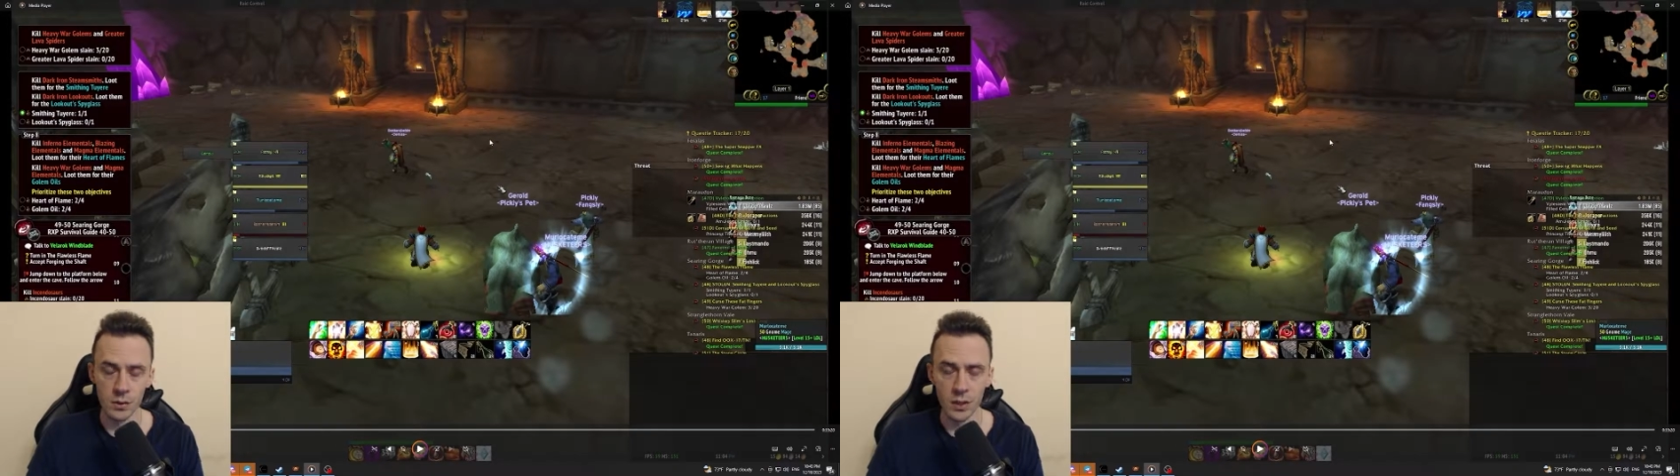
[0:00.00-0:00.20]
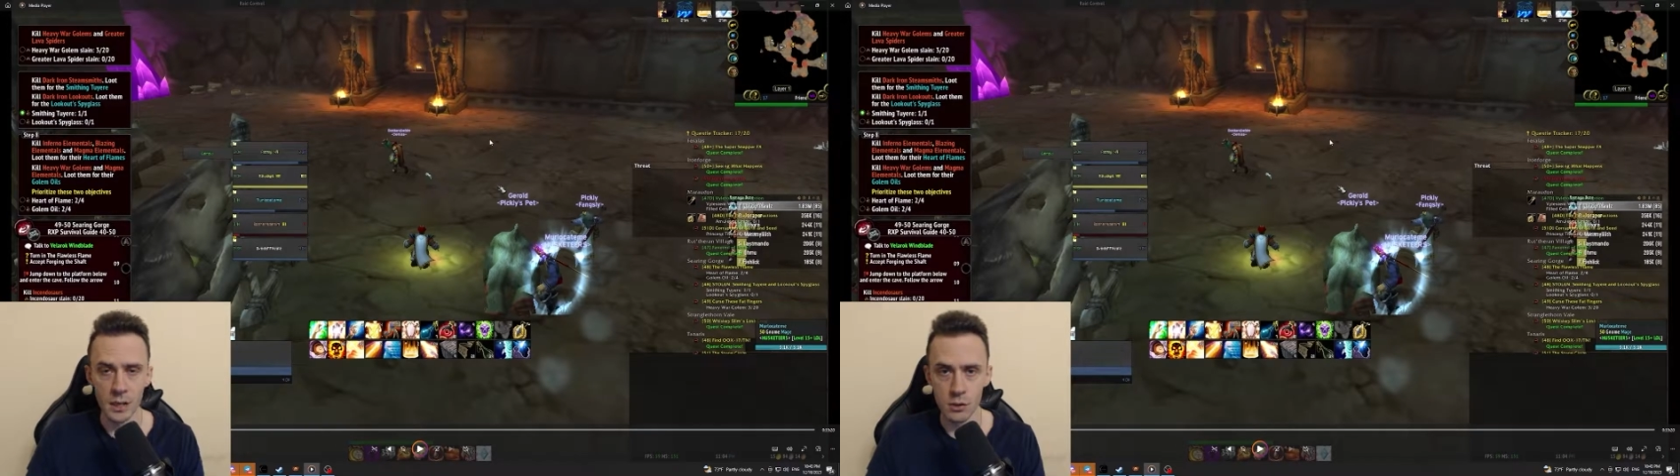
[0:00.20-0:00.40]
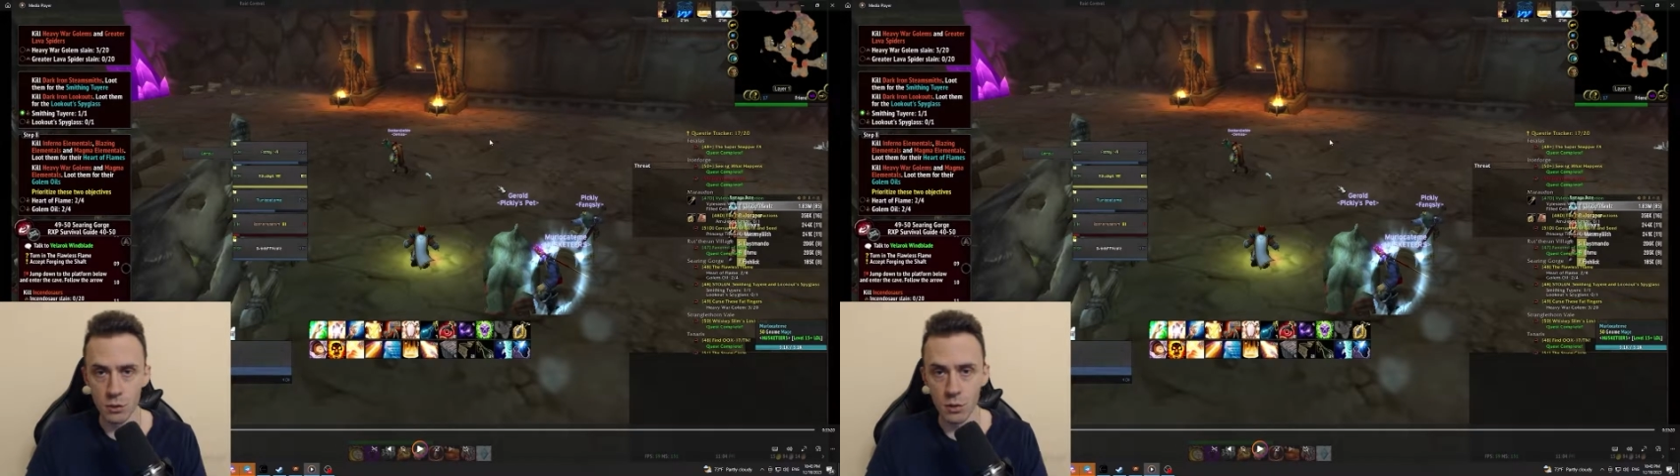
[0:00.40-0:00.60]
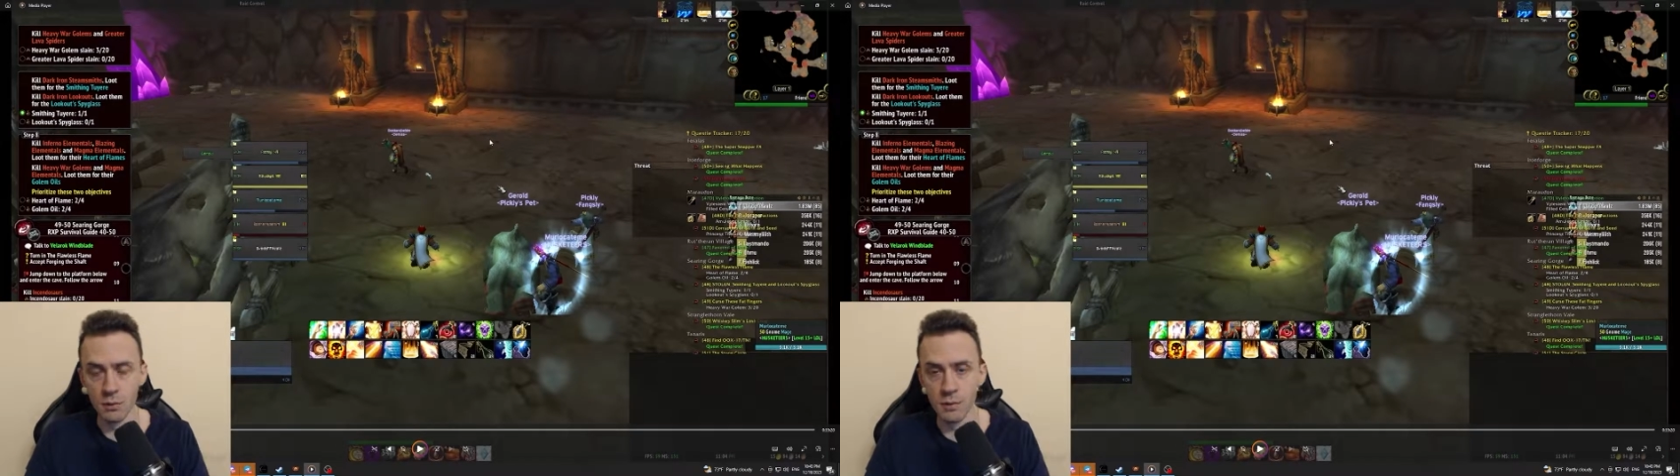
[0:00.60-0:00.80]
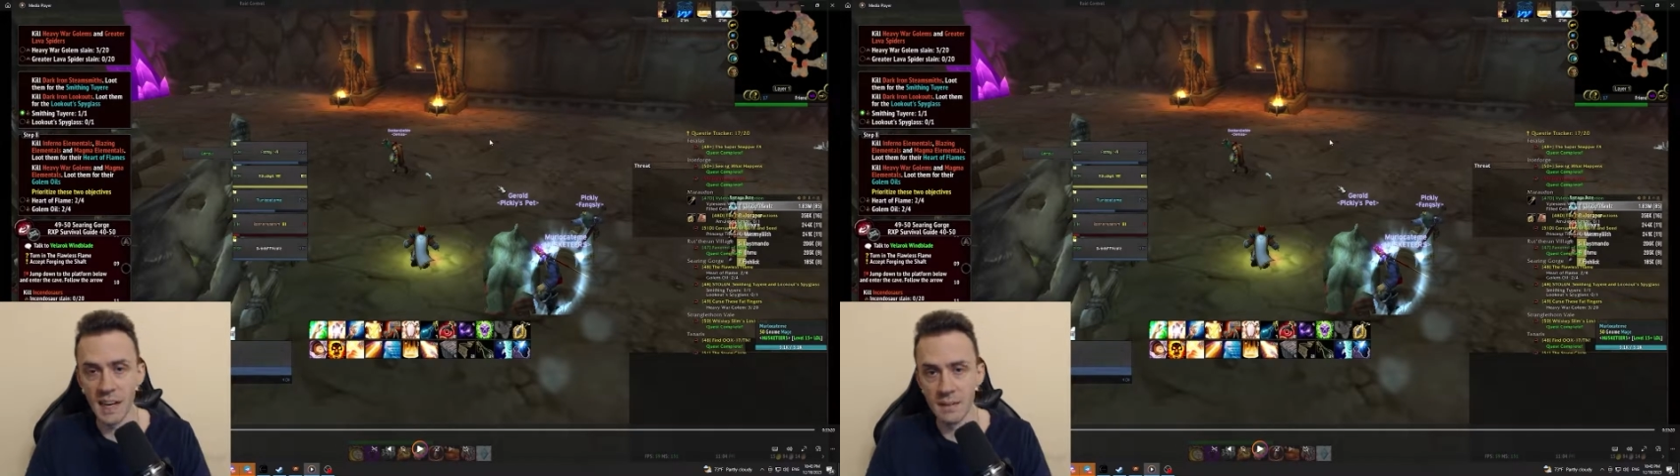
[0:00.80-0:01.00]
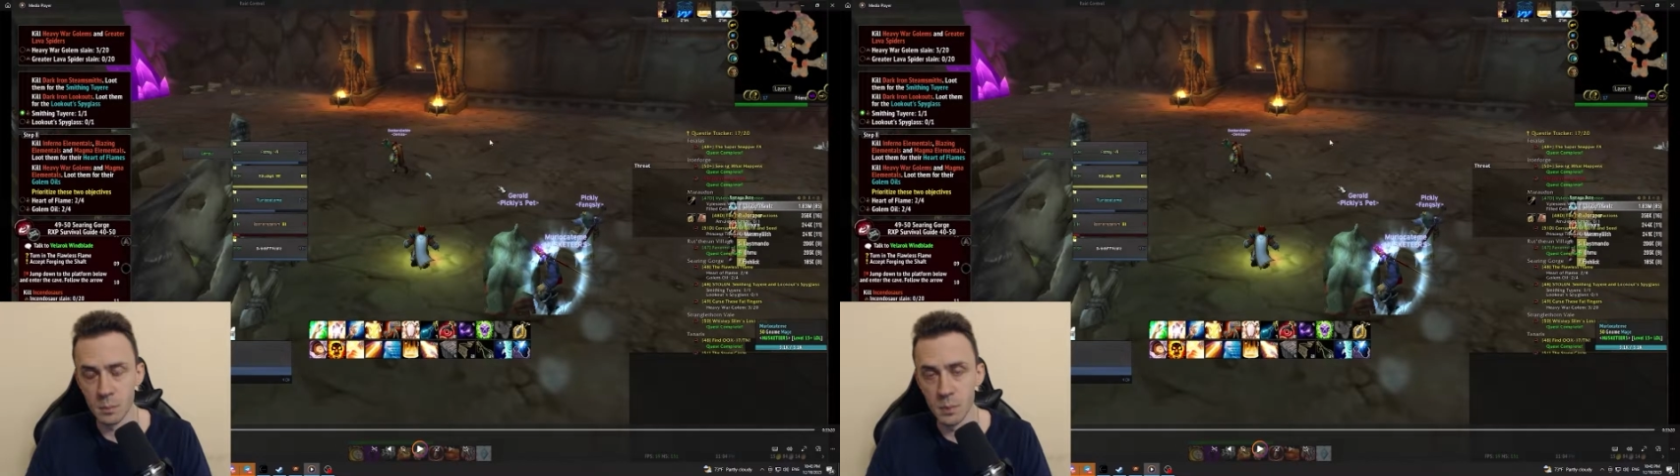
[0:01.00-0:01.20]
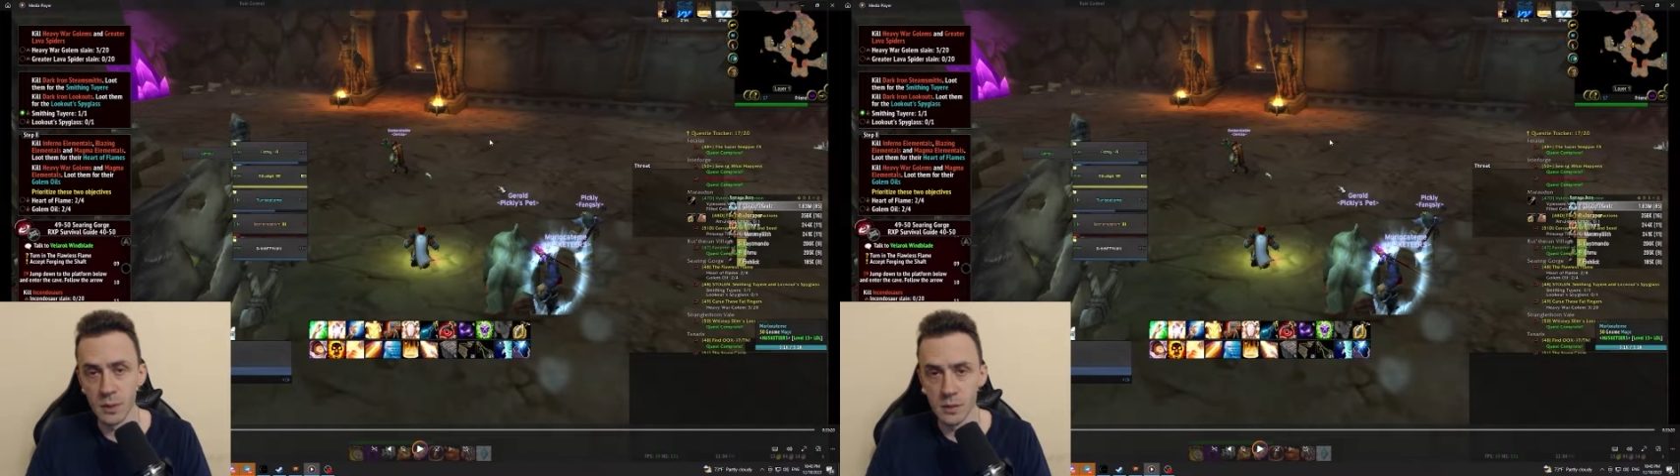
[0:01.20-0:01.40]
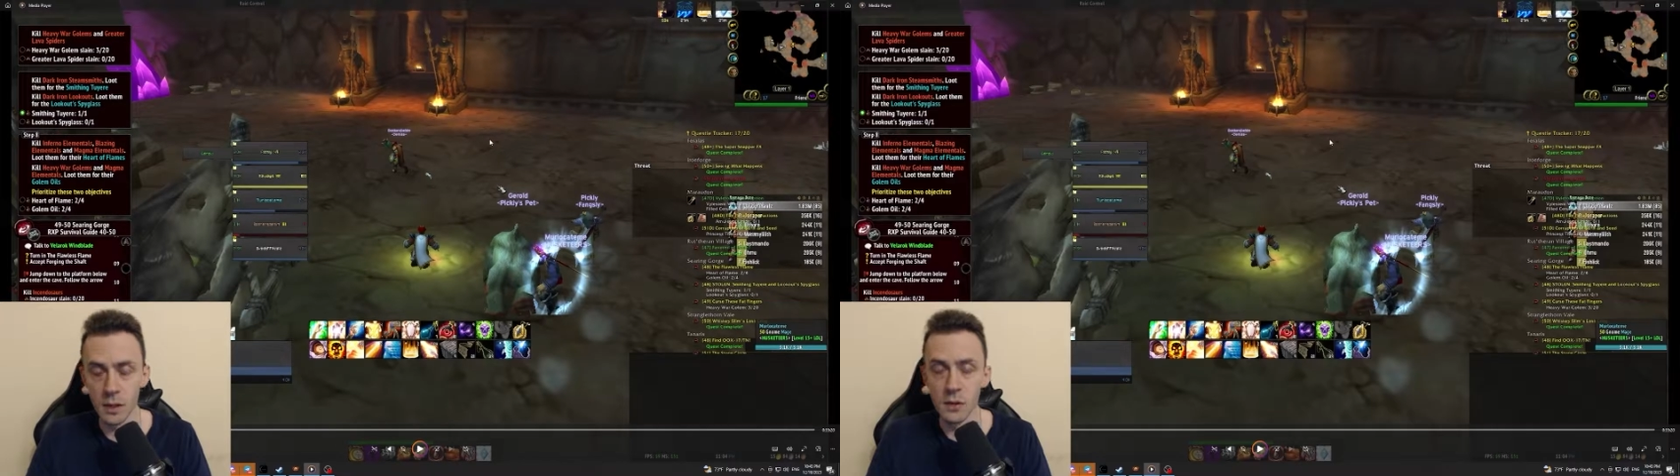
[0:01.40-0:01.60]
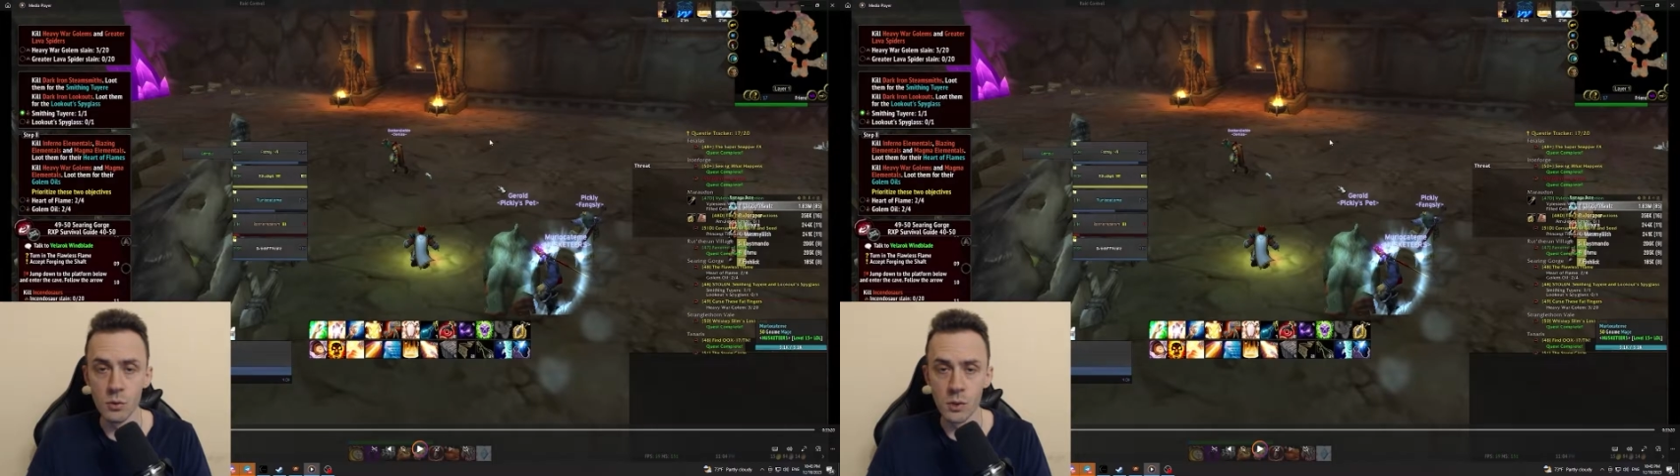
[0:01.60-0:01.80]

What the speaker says: there are a total 5 spirits that you